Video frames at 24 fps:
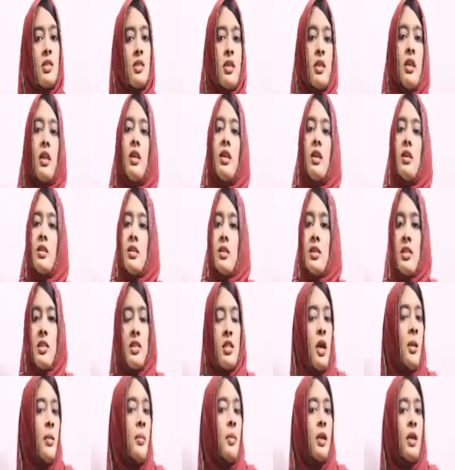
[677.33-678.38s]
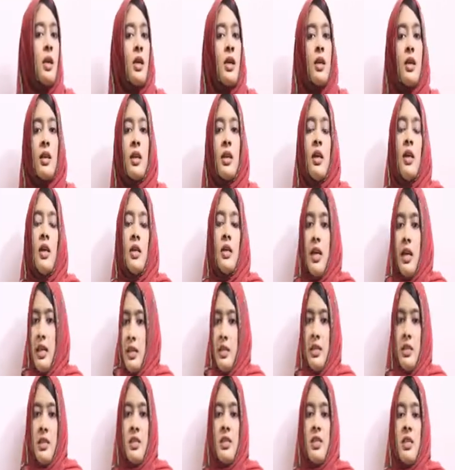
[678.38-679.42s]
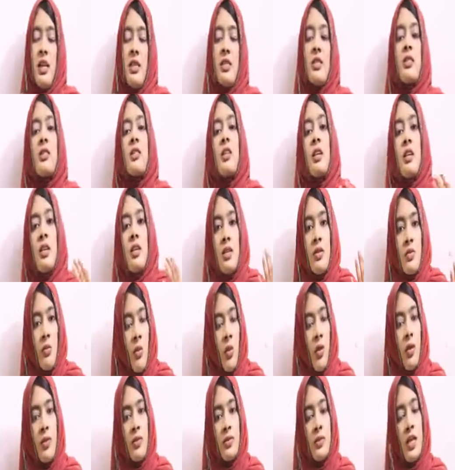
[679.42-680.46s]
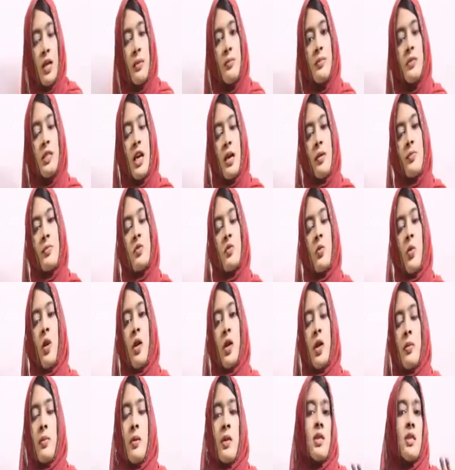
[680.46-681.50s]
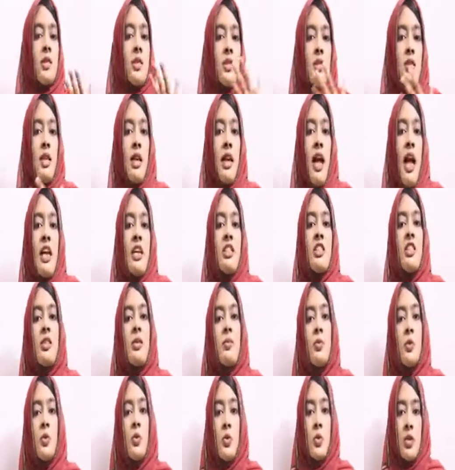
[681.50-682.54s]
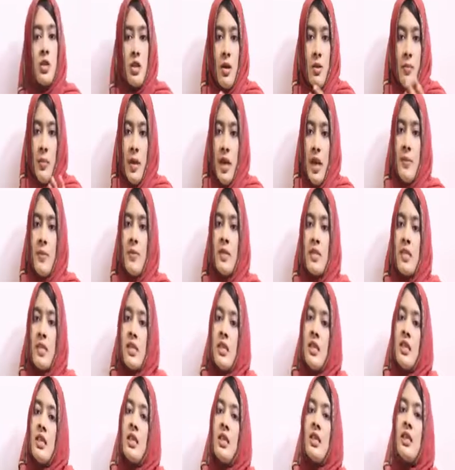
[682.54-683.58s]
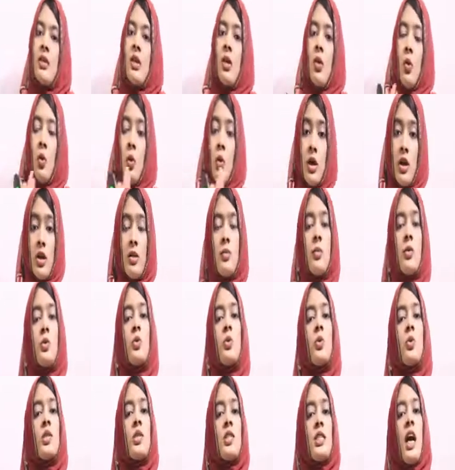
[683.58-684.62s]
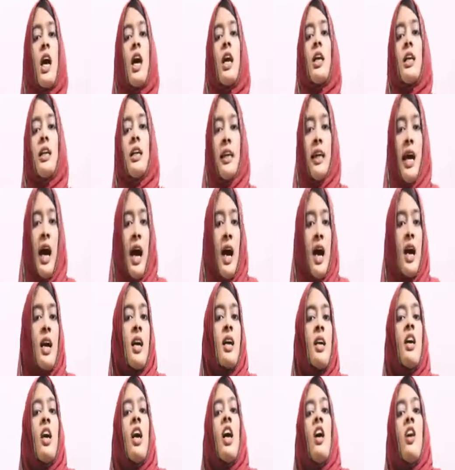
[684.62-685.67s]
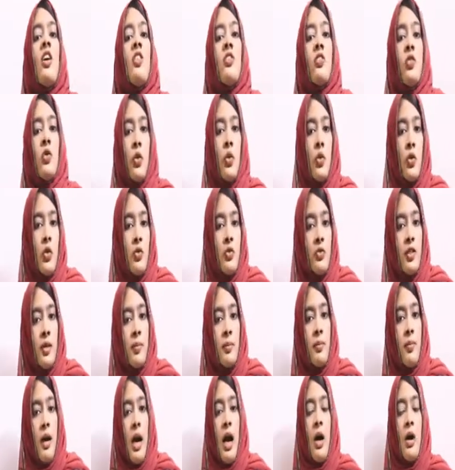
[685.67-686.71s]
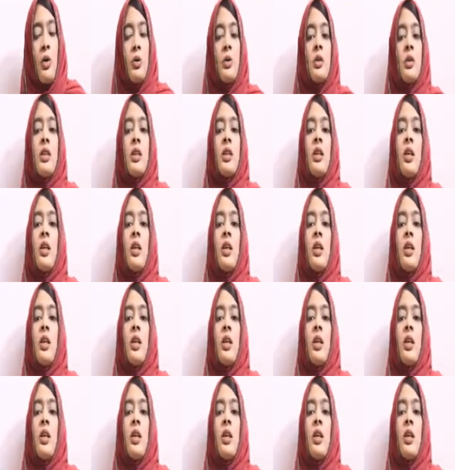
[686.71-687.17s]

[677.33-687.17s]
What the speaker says: seen in the stomach, the intestines. Well, sometimes what happens is the gastric mucosa may be seen in oral mucosa, tongue, floor of the mouth,